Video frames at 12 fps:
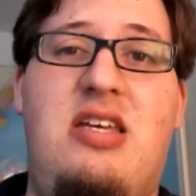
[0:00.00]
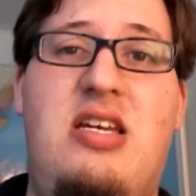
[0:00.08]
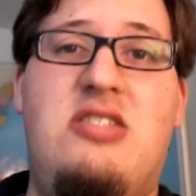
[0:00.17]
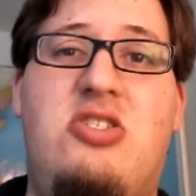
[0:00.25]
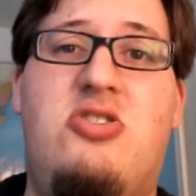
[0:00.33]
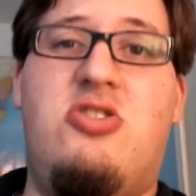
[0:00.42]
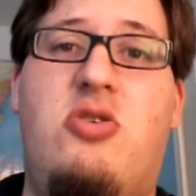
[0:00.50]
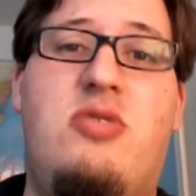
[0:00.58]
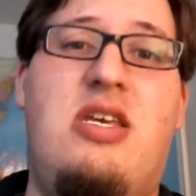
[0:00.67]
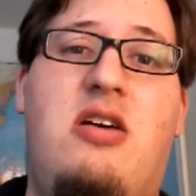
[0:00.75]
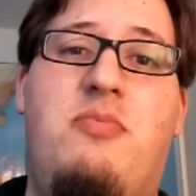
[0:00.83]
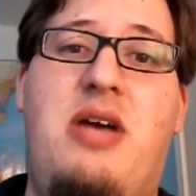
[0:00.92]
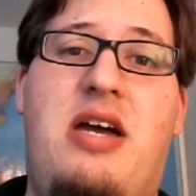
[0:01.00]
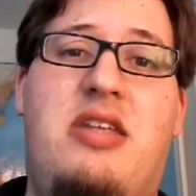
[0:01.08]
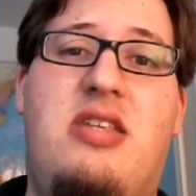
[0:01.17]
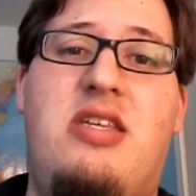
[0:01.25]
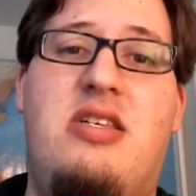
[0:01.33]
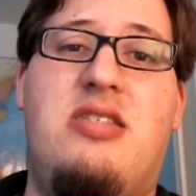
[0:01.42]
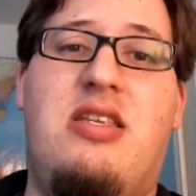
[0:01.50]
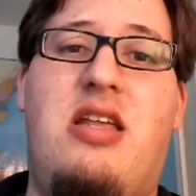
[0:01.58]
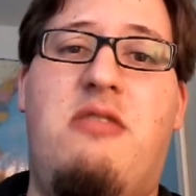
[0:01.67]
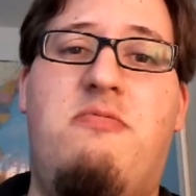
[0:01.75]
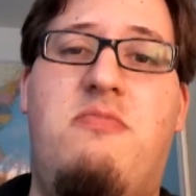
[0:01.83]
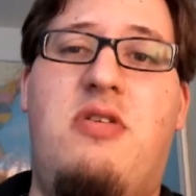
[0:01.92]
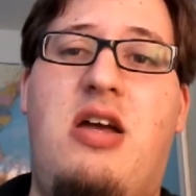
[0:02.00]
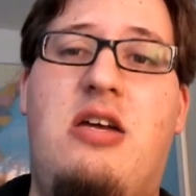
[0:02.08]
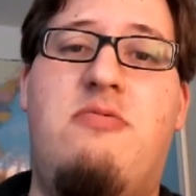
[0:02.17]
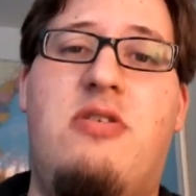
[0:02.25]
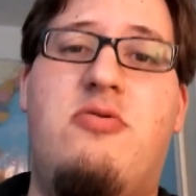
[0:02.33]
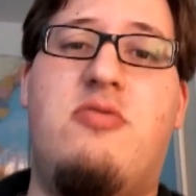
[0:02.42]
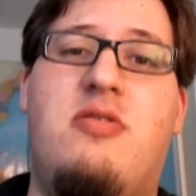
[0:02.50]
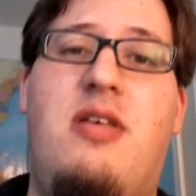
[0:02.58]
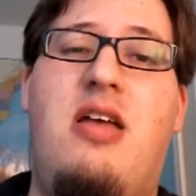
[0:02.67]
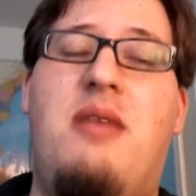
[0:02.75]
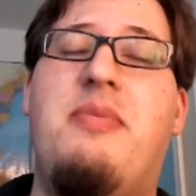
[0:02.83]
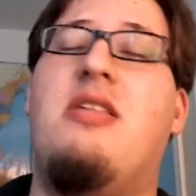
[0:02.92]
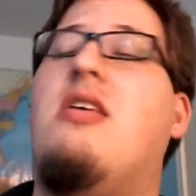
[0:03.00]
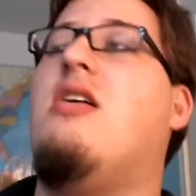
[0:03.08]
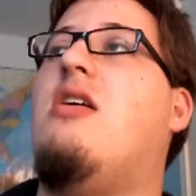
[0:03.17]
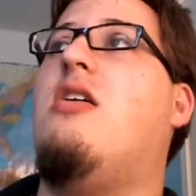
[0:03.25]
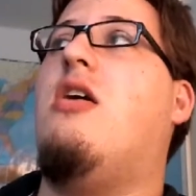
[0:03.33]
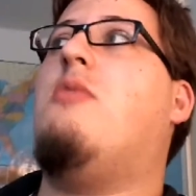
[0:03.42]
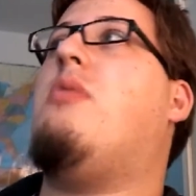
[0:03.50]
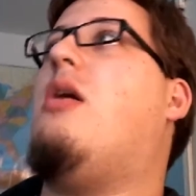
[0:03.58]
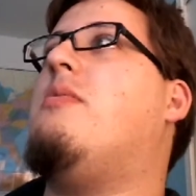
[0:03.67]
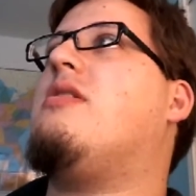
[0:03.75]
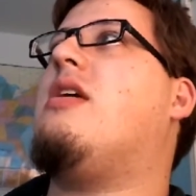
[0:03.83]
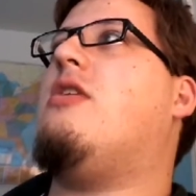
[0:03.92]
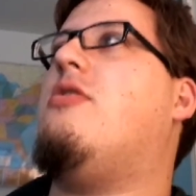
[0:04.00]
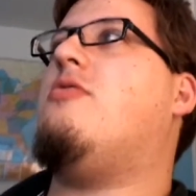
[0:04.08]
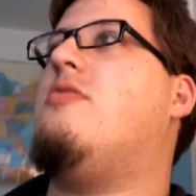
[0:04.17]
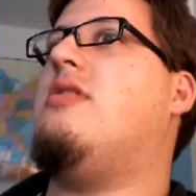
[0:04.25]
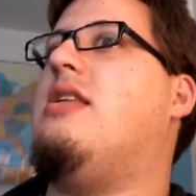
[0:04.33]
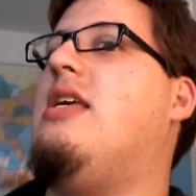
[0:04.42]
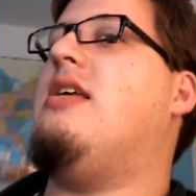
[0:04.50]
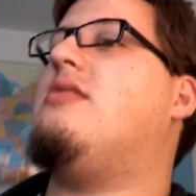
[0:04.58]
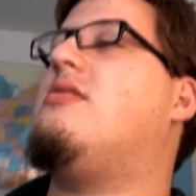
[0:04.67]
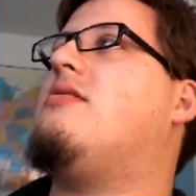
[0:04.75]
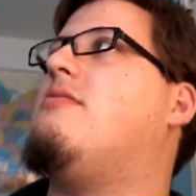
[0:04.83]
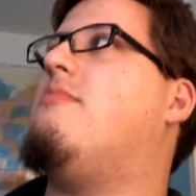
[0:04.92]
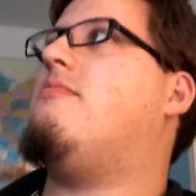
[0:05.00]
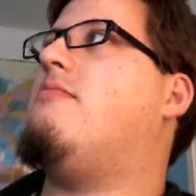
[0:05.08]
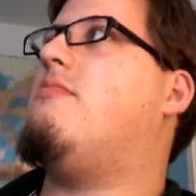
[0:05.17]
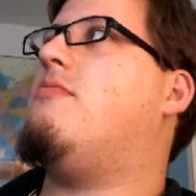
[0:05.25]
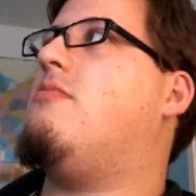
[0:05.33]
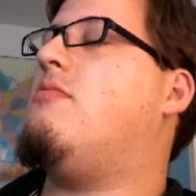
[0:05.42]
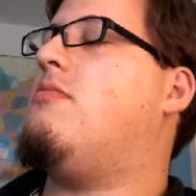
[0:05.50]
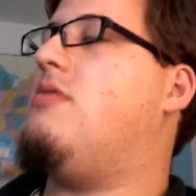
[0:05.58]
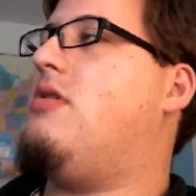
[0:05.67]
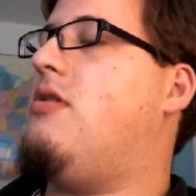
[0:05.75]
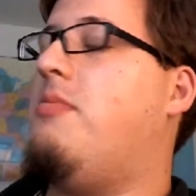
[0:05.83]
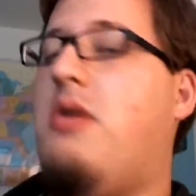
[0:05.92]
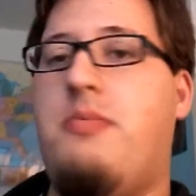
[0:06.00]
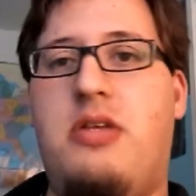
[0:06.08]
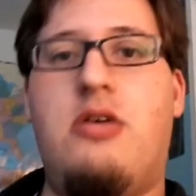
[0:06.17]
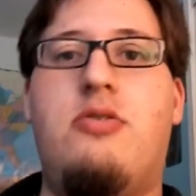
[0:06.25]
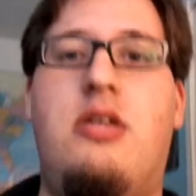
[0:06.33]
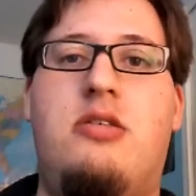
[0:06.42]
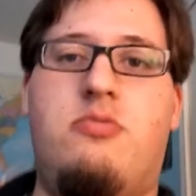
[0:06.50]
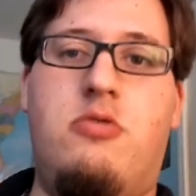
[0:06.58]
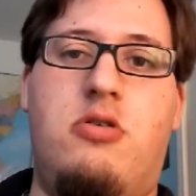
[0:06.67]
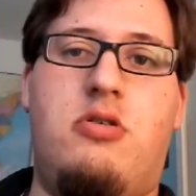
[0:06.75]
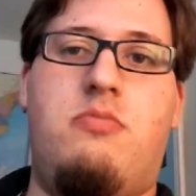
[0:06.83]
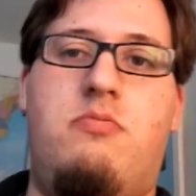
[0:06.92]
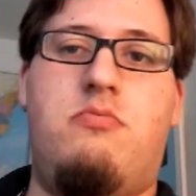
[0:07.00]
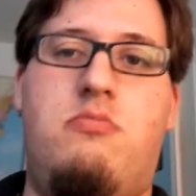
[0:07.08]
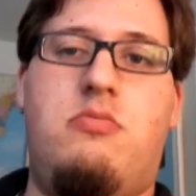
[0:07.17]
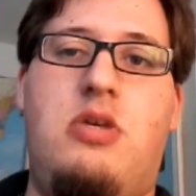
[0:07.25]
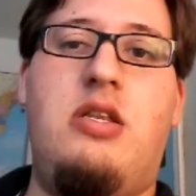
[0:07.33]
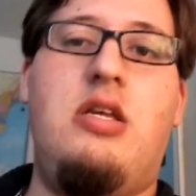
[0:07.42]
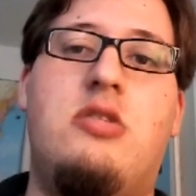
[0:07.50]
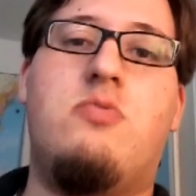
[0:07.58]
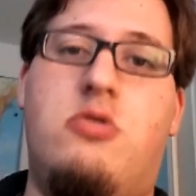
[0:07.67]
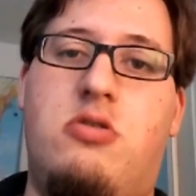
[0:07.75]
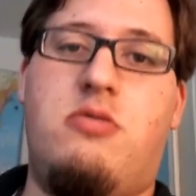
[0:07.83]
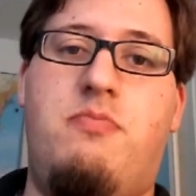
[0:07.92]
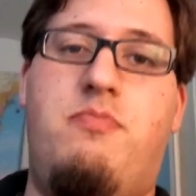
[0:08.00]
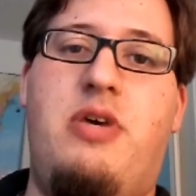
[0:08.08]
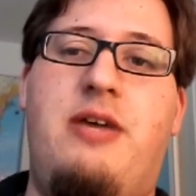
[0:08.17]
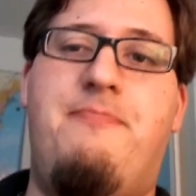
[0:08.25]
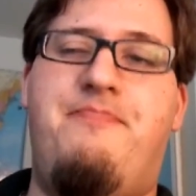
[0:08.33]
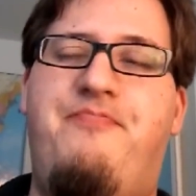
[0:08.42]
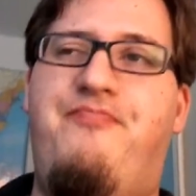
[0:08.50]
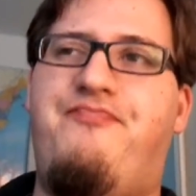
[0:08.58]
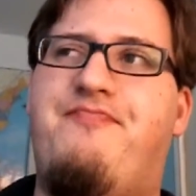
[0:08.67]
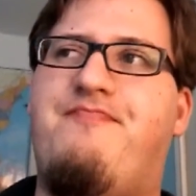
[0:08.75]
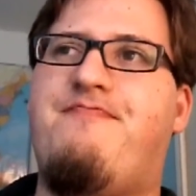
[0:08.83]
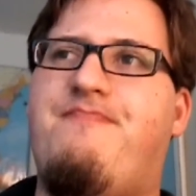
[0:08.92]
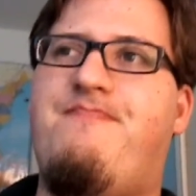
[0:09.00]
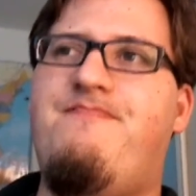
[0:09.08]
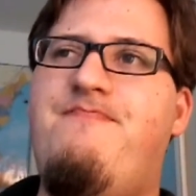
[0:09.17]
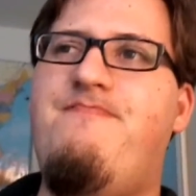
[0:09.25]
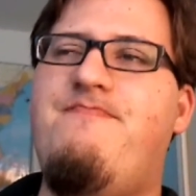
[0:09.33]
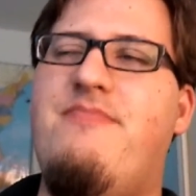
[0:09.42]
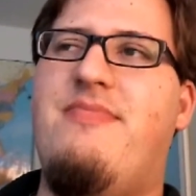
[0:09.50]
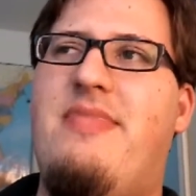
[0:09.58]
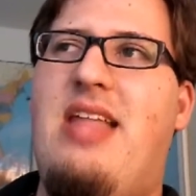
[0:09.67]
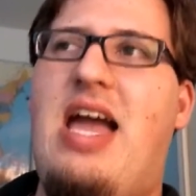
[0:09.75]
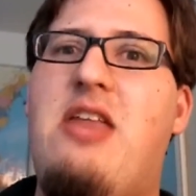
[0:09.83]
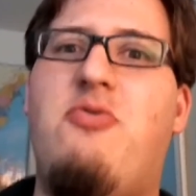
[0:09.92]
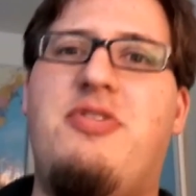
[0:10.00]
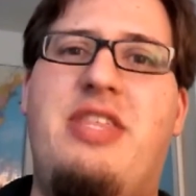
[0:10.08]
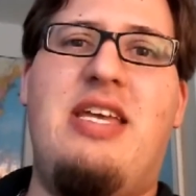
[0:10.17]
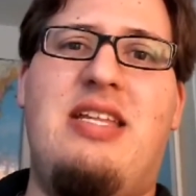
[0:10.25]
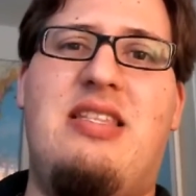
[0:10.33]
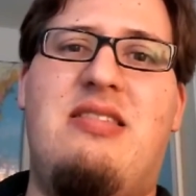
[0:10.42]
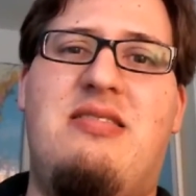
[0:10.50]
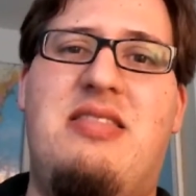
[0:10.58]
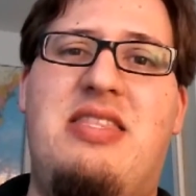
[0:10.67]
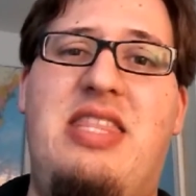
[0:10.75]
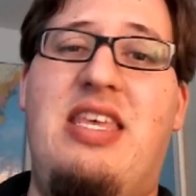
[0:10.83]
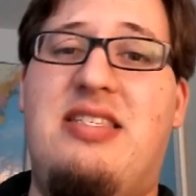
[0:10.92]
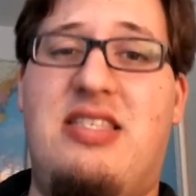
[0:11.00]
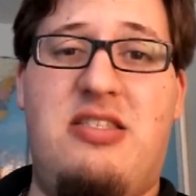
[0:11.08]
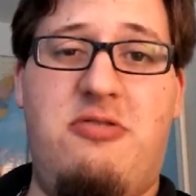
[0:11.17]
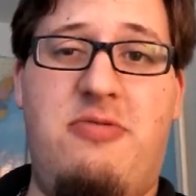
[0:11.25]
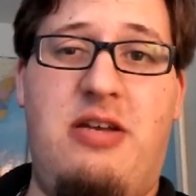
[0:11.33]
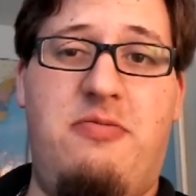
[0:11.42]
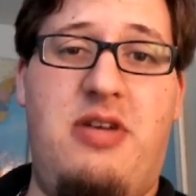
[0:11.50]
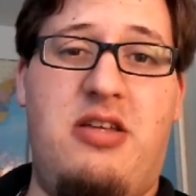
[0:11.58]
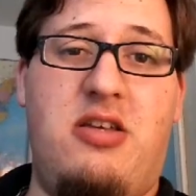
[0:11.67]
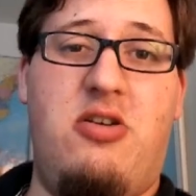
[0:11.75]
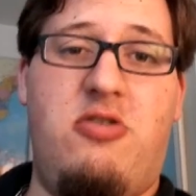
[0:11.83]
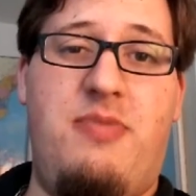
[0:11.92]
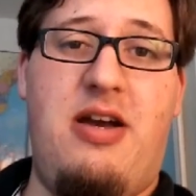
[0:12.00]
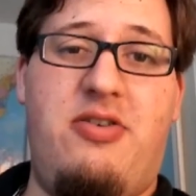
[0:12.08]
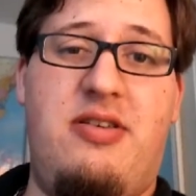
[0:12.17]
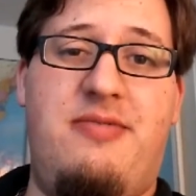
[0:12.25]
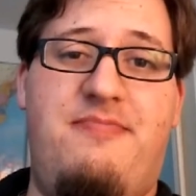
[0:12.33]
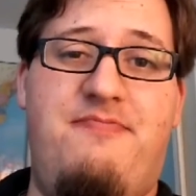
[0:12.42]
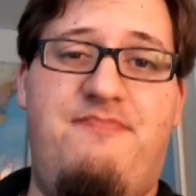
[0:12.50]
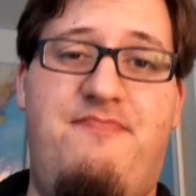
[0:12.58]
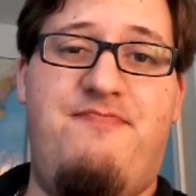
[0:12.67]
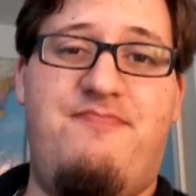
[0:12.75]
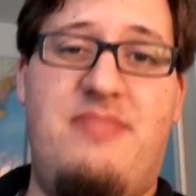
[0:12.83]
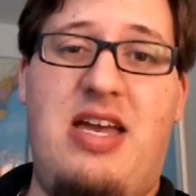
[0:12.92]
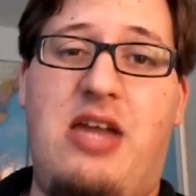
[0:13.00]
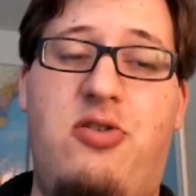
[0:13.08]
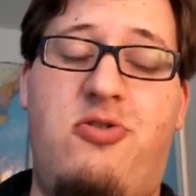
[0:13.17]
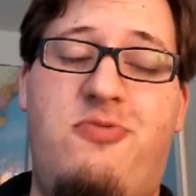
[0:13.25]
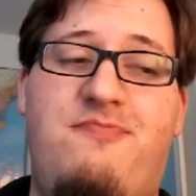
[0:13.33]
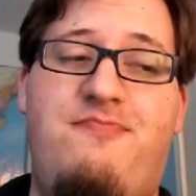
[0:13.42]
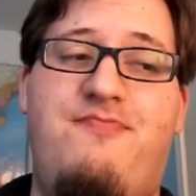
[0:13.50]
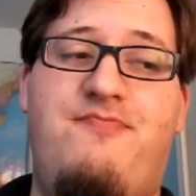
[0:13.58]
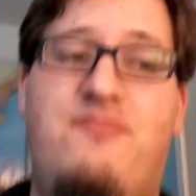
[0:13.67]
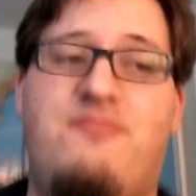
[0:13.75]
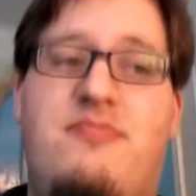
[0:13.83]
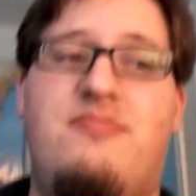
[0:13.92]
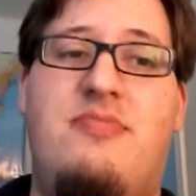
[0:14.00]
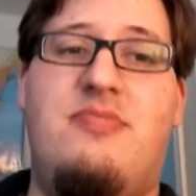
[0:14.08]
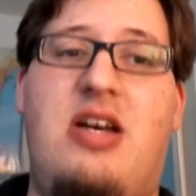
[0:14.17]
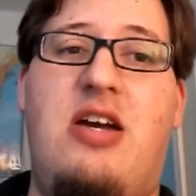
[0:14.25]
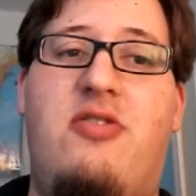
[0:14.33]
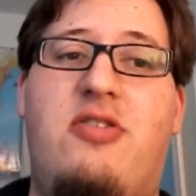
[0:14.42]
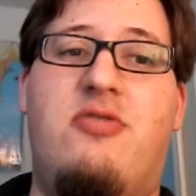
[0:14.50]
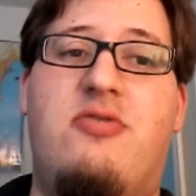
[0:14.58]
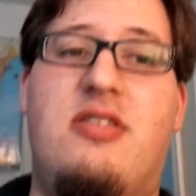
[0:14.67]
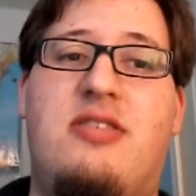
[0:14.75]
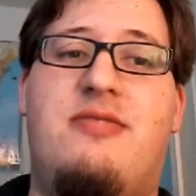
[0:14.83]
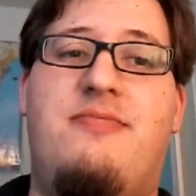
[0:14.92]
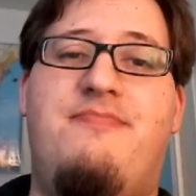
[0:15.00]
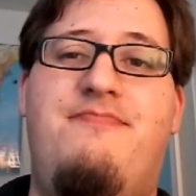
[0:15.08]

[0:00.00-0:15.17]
it just shows how bad it is. And I, I'd rather, I mean, Obamacare needs, Obamacare needs work. It needs work. But I don't think this is the right way to go about it at all. I don't know, just